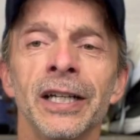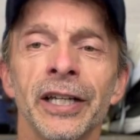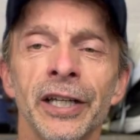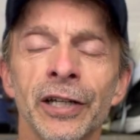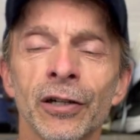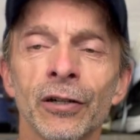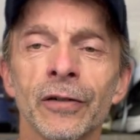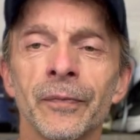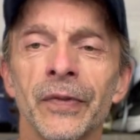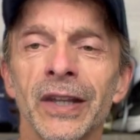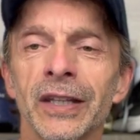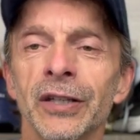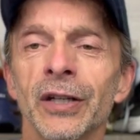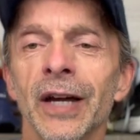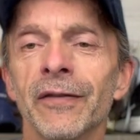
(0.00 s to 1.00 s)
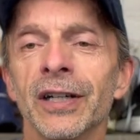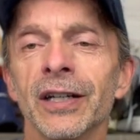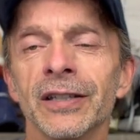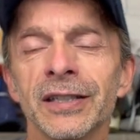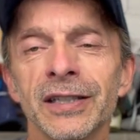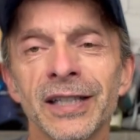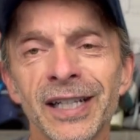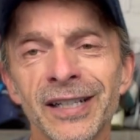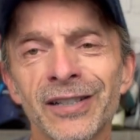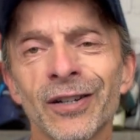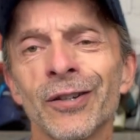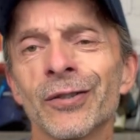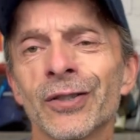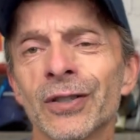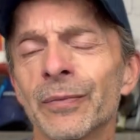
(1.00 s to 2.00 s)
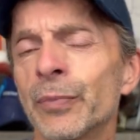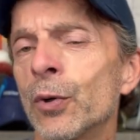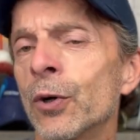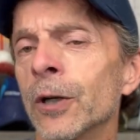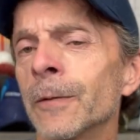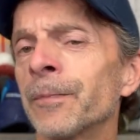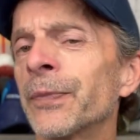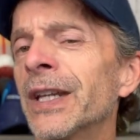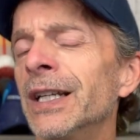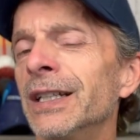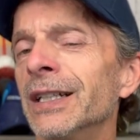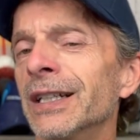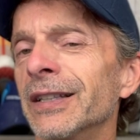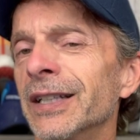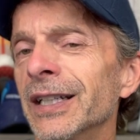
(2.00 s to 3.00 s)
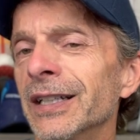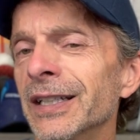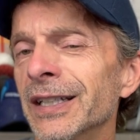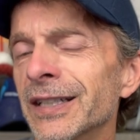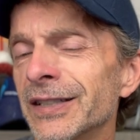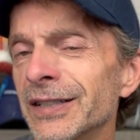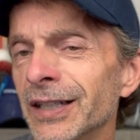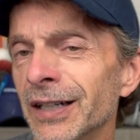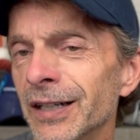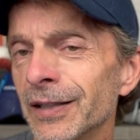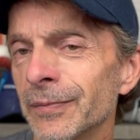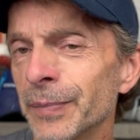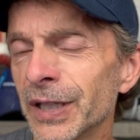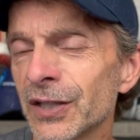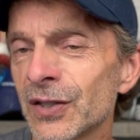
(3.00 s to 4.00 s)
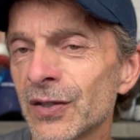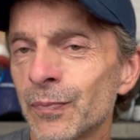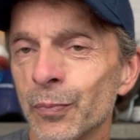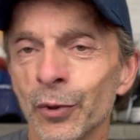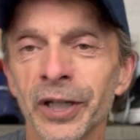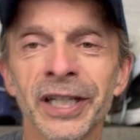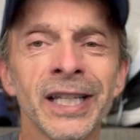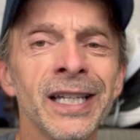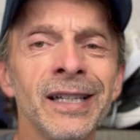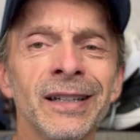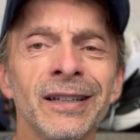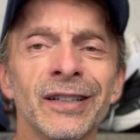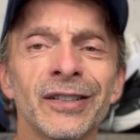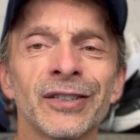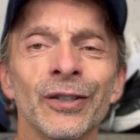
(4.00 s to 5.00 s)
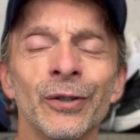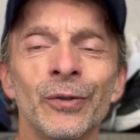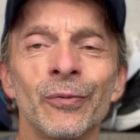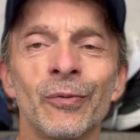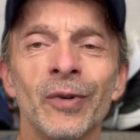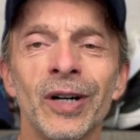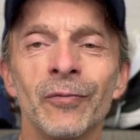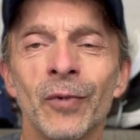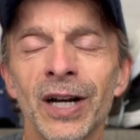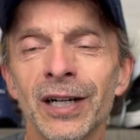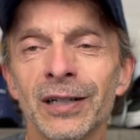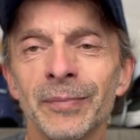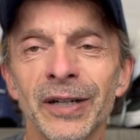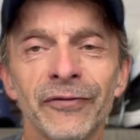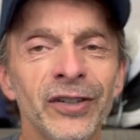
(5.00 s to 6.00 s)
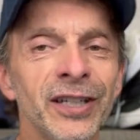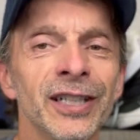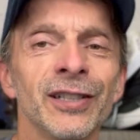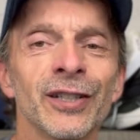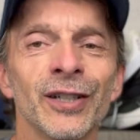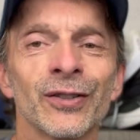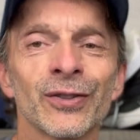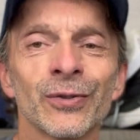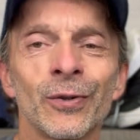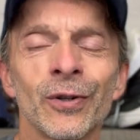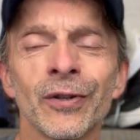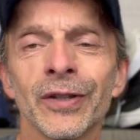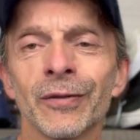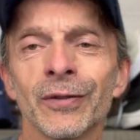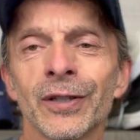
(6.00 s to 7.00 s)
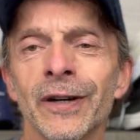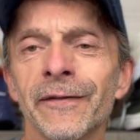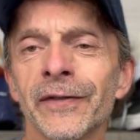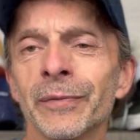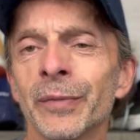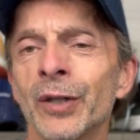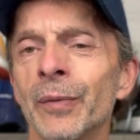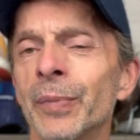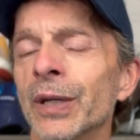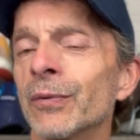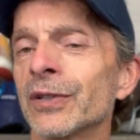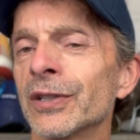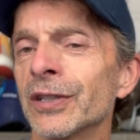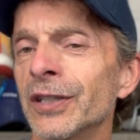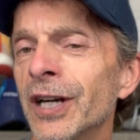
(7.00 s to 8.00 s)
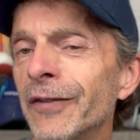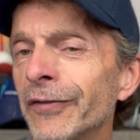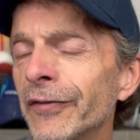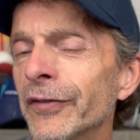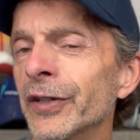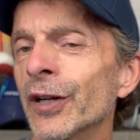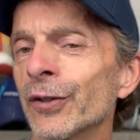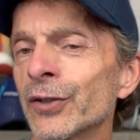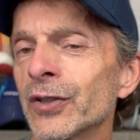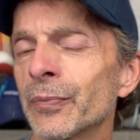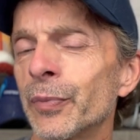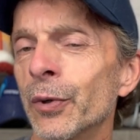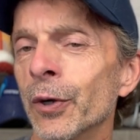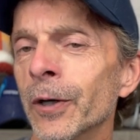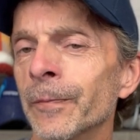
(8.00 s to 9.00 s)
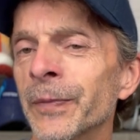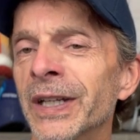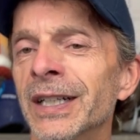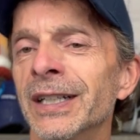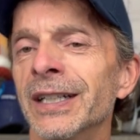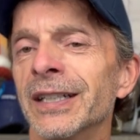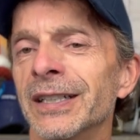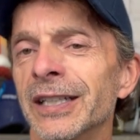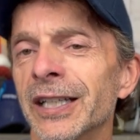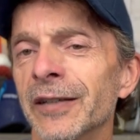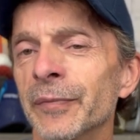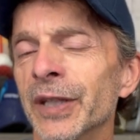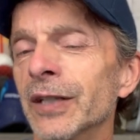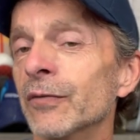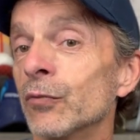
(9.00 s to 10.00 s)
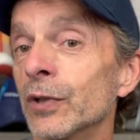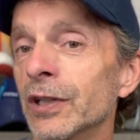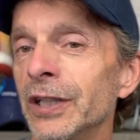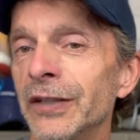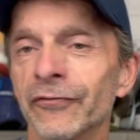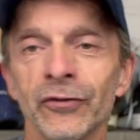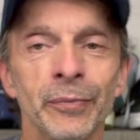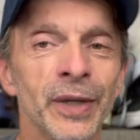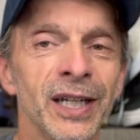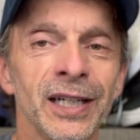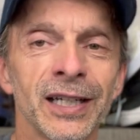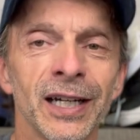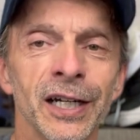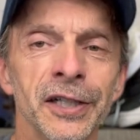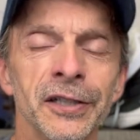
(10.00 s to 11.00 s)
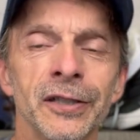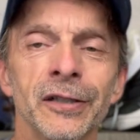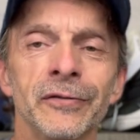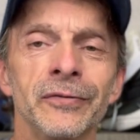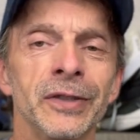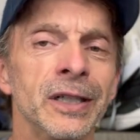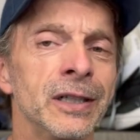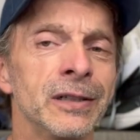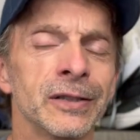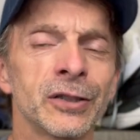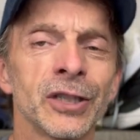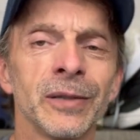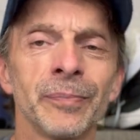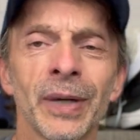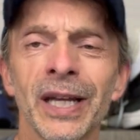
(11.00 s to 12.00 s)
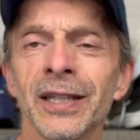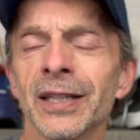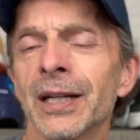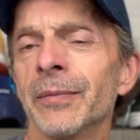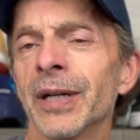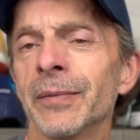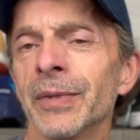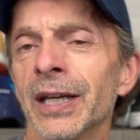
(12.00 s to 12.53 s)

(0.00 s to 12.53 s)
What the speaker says: Here, you have a nice arch support that is a bit springy. So while my feet didn't get sore, they were comfortable, but it was enough of an arch support to give me relief from any kind of shin pain that I might be